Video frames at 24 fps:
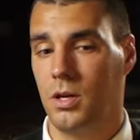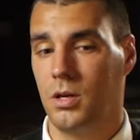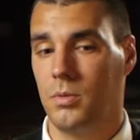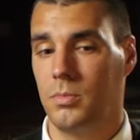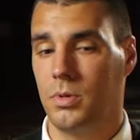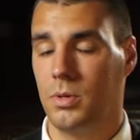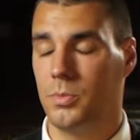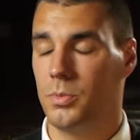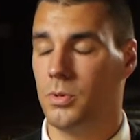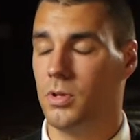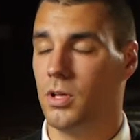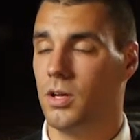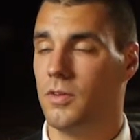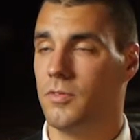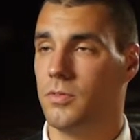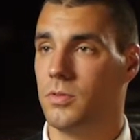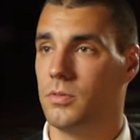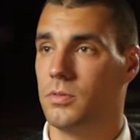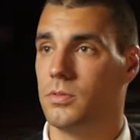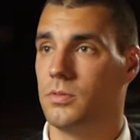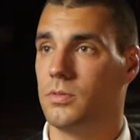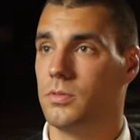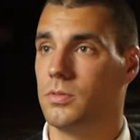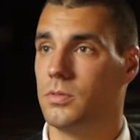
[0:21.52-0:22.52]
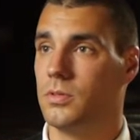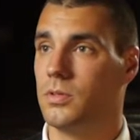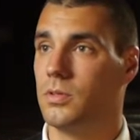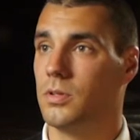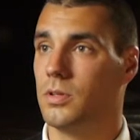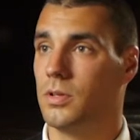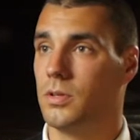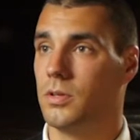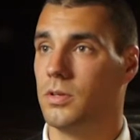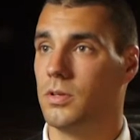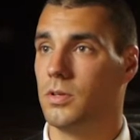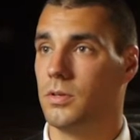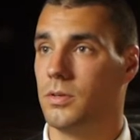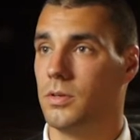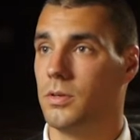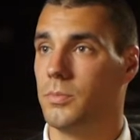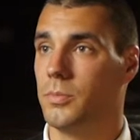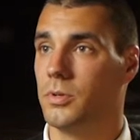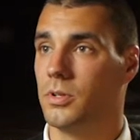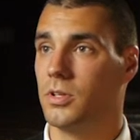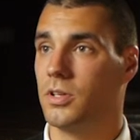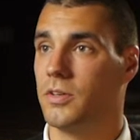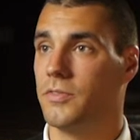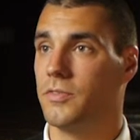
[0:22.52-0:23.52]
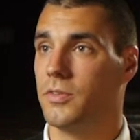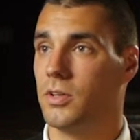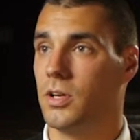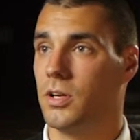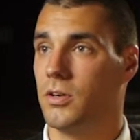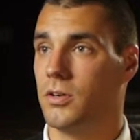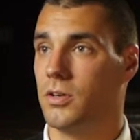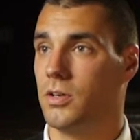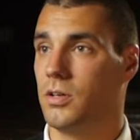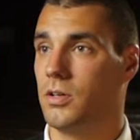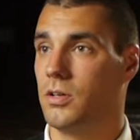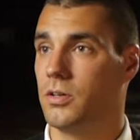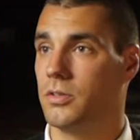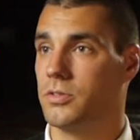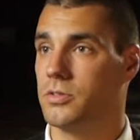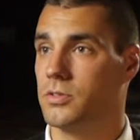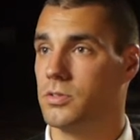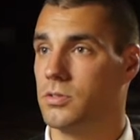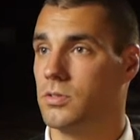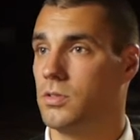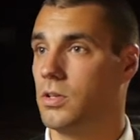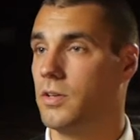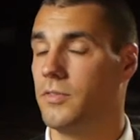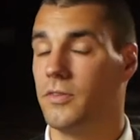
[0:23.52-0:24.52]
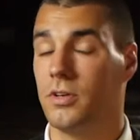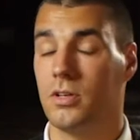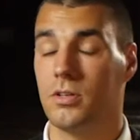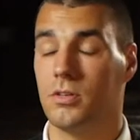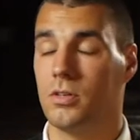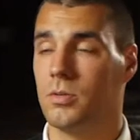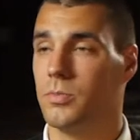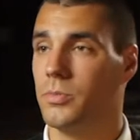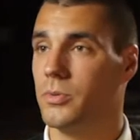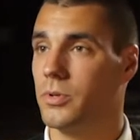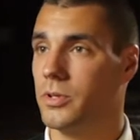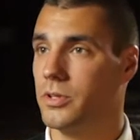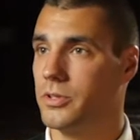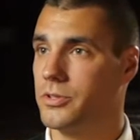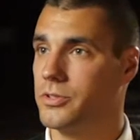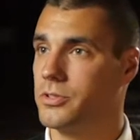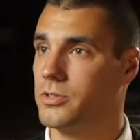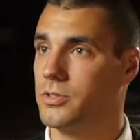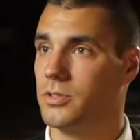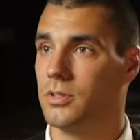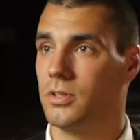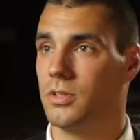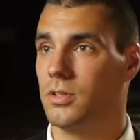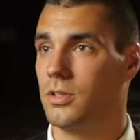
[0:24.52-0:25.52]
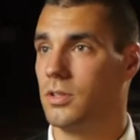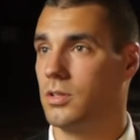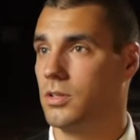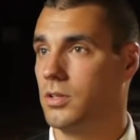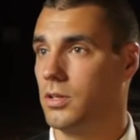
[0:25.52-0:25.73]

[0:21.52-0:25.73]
people have a belief that alcoholics live under a bridge and,